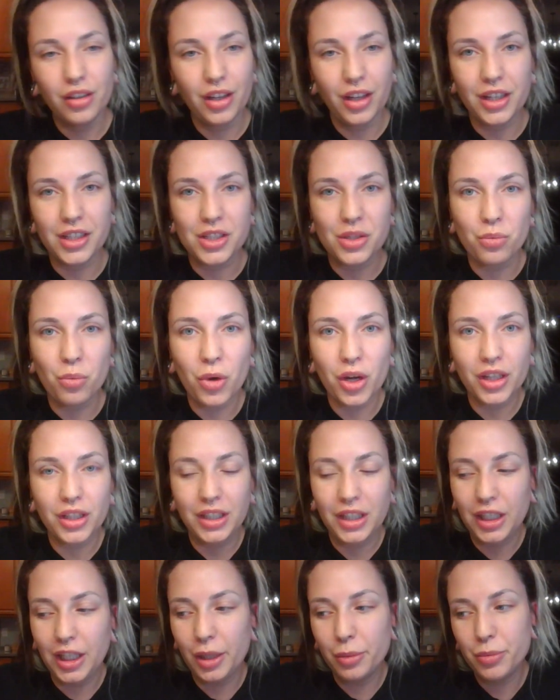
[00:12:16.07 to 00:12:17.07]
is what
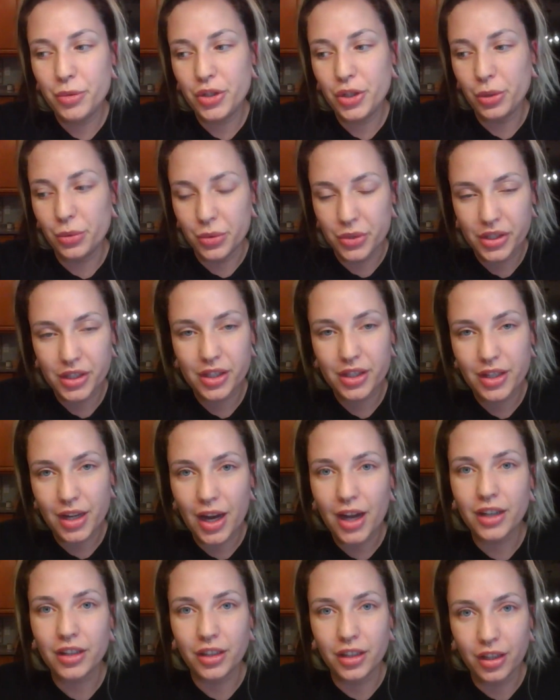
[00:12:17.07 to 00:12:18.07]
keeps you
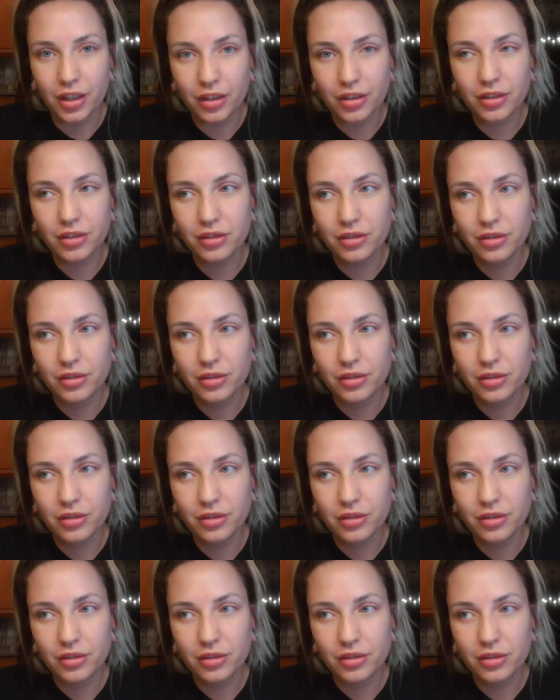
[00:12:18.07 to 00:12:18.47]
stagnant.